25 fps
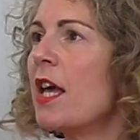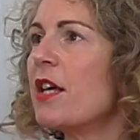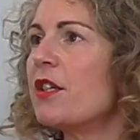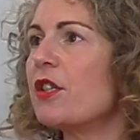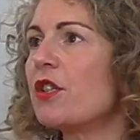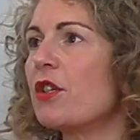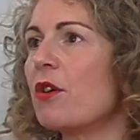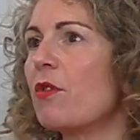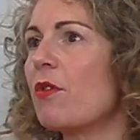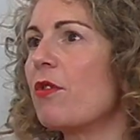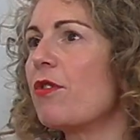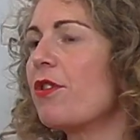
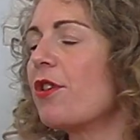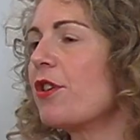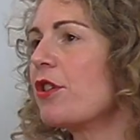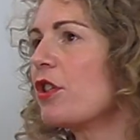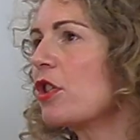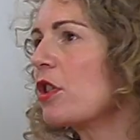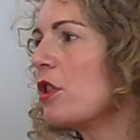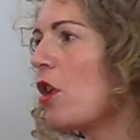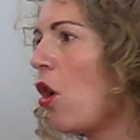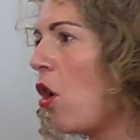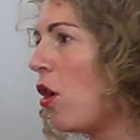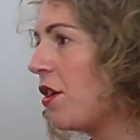So
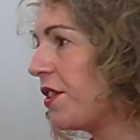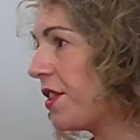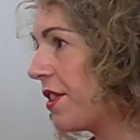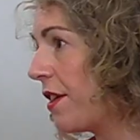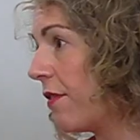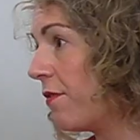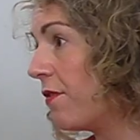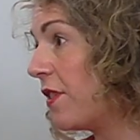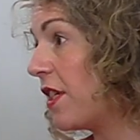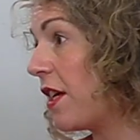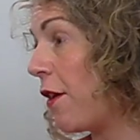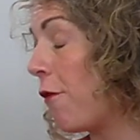there's
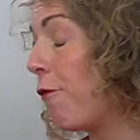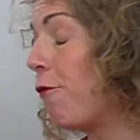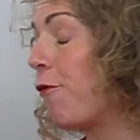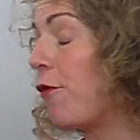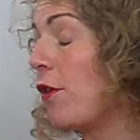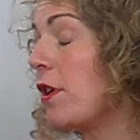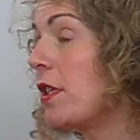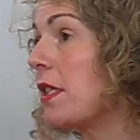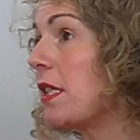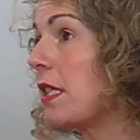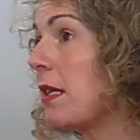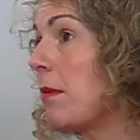lots of
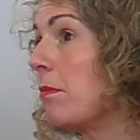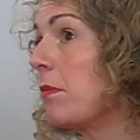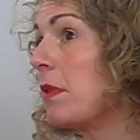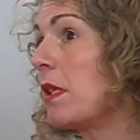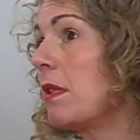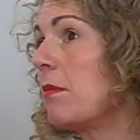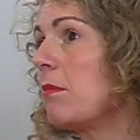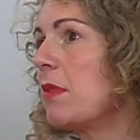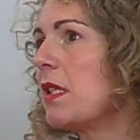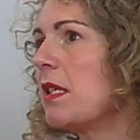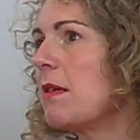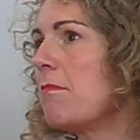different
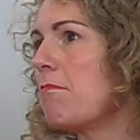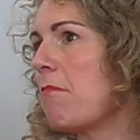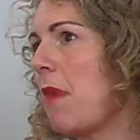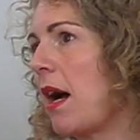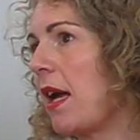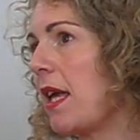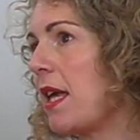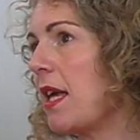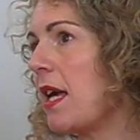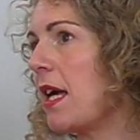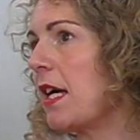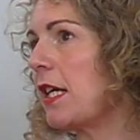symptoms they
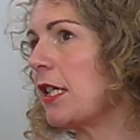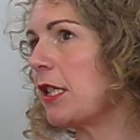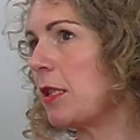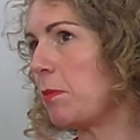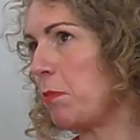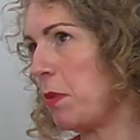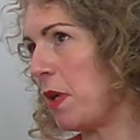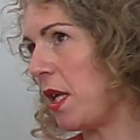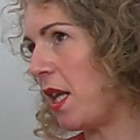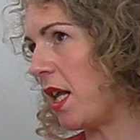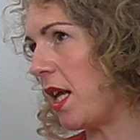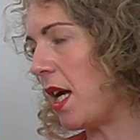might
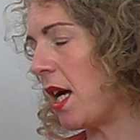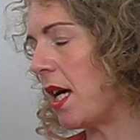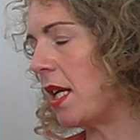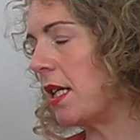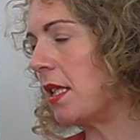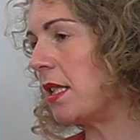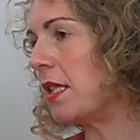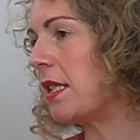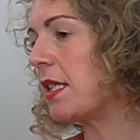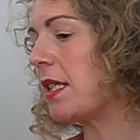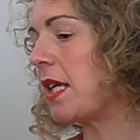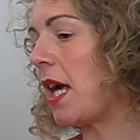
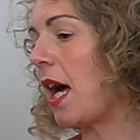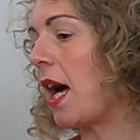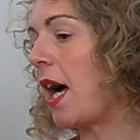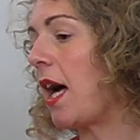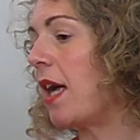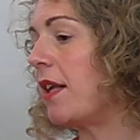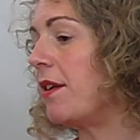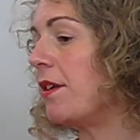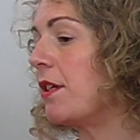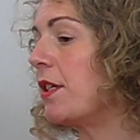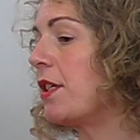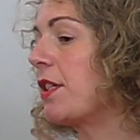experience,
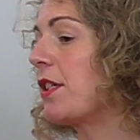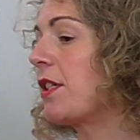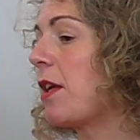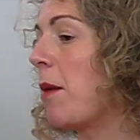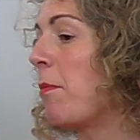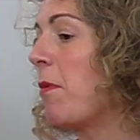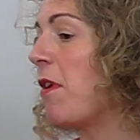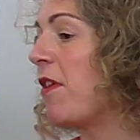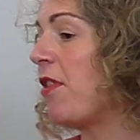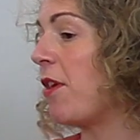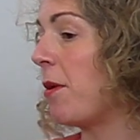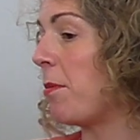and
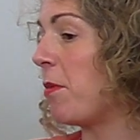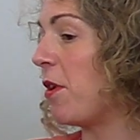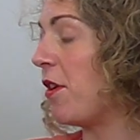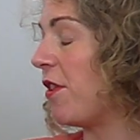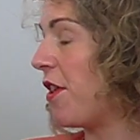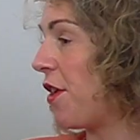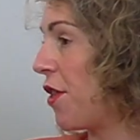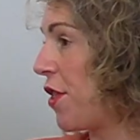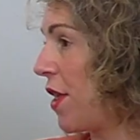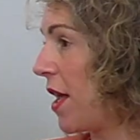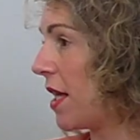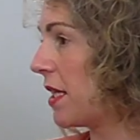some of them are
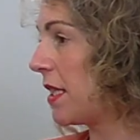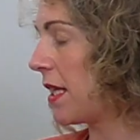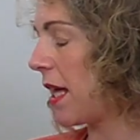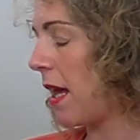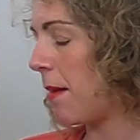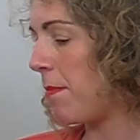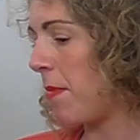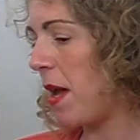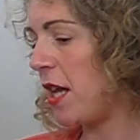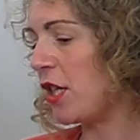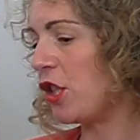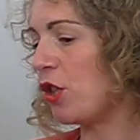the things
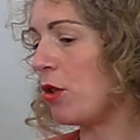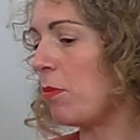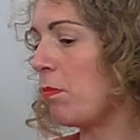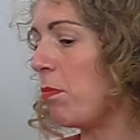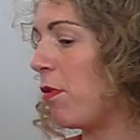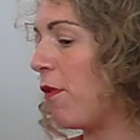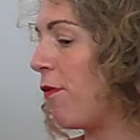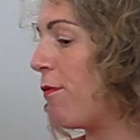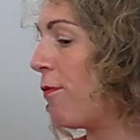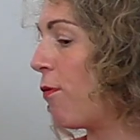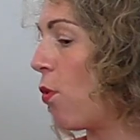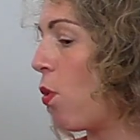that I
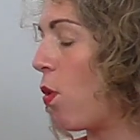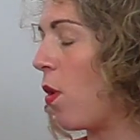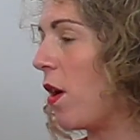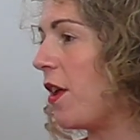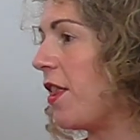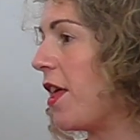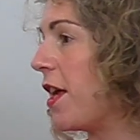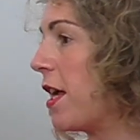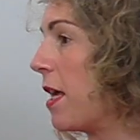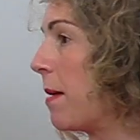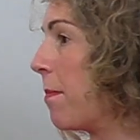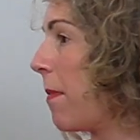mentioned
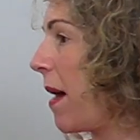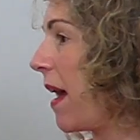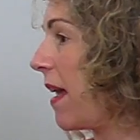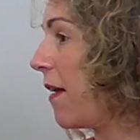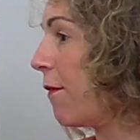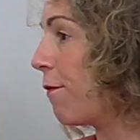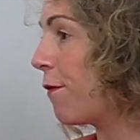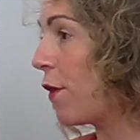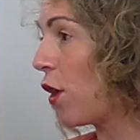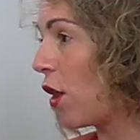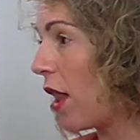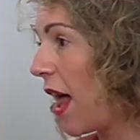before, that you
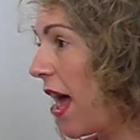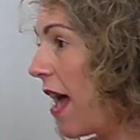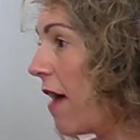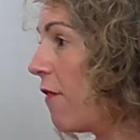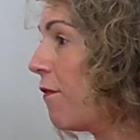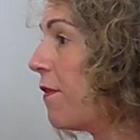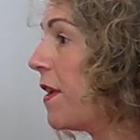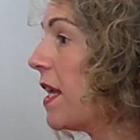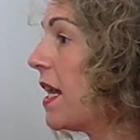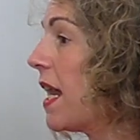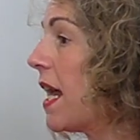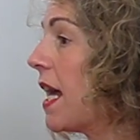might feel
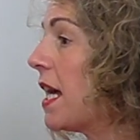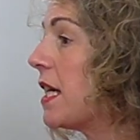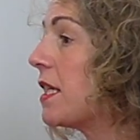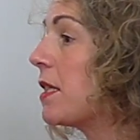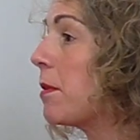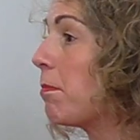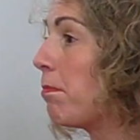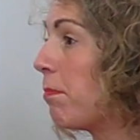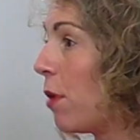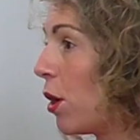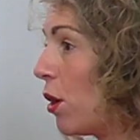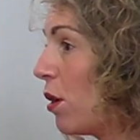
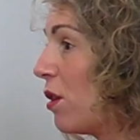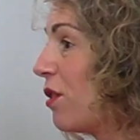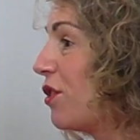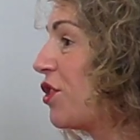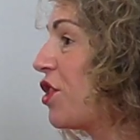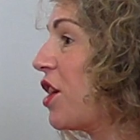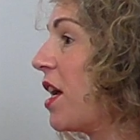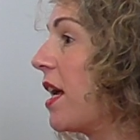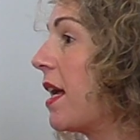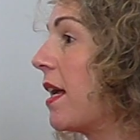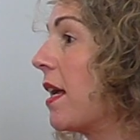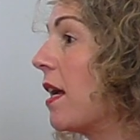heaviness,
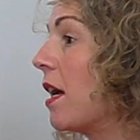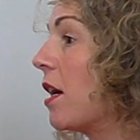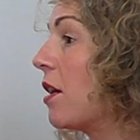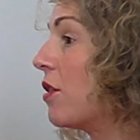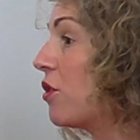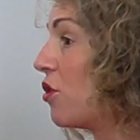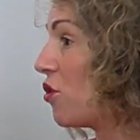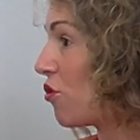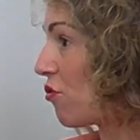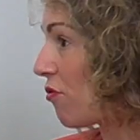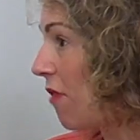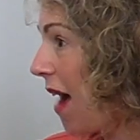
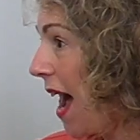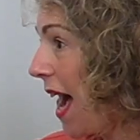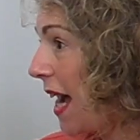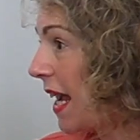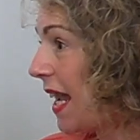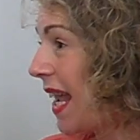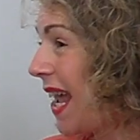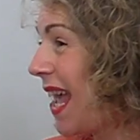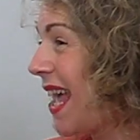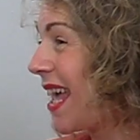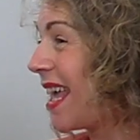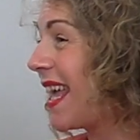bulging,
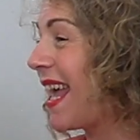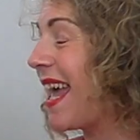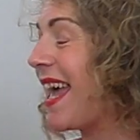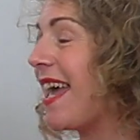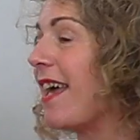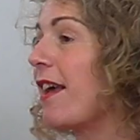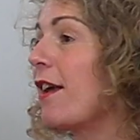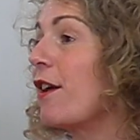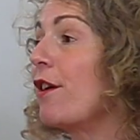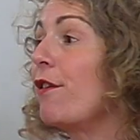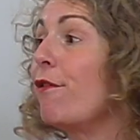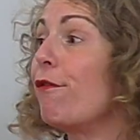dragging.
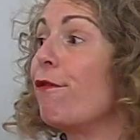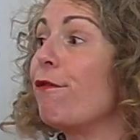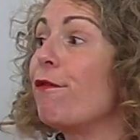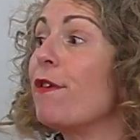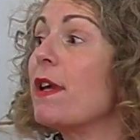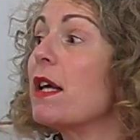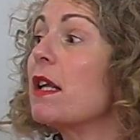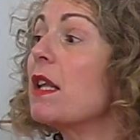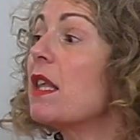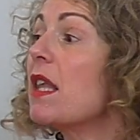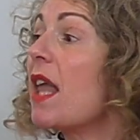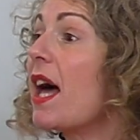It can
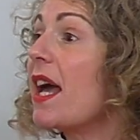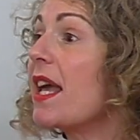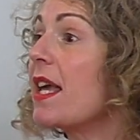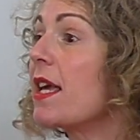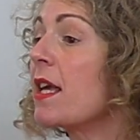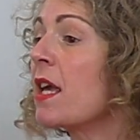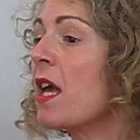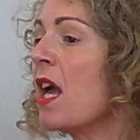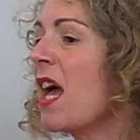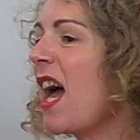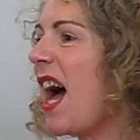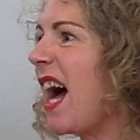feel
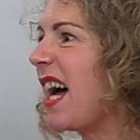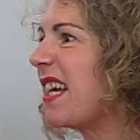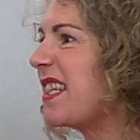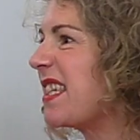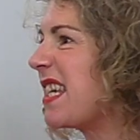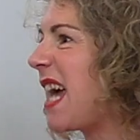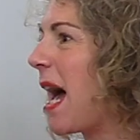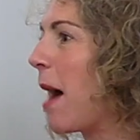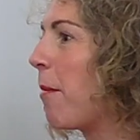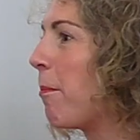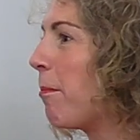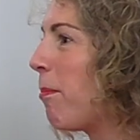like a
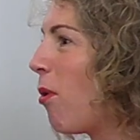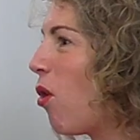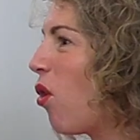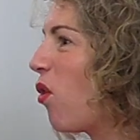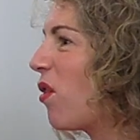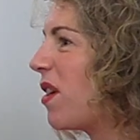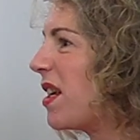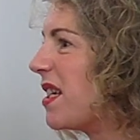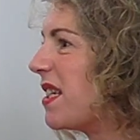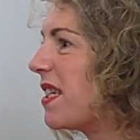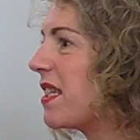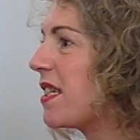
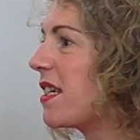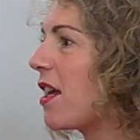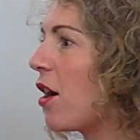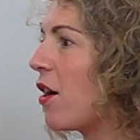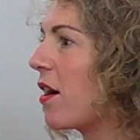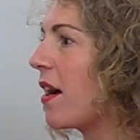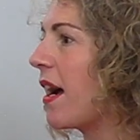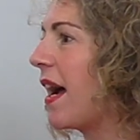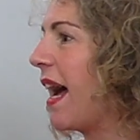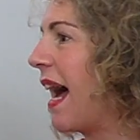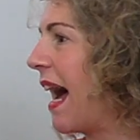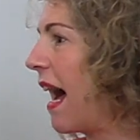tampon is
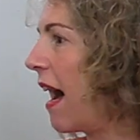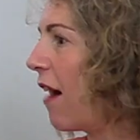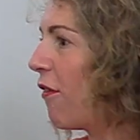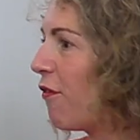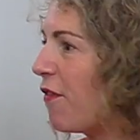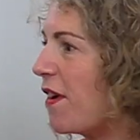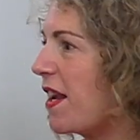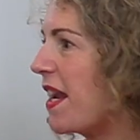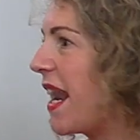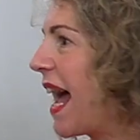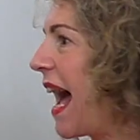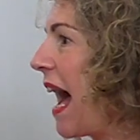stuck
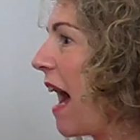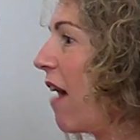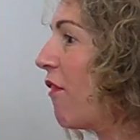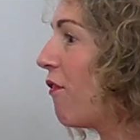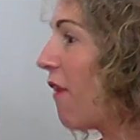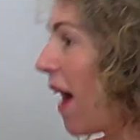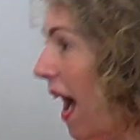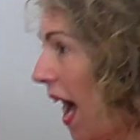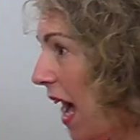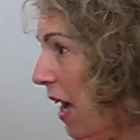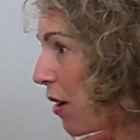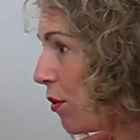half in,
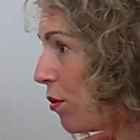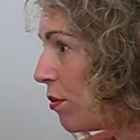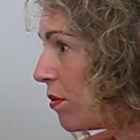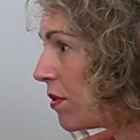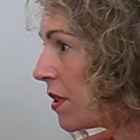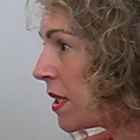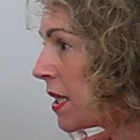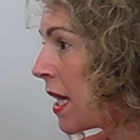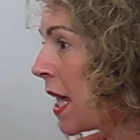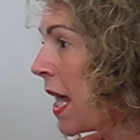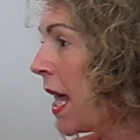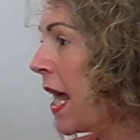half
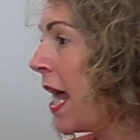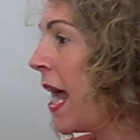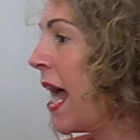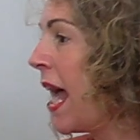out.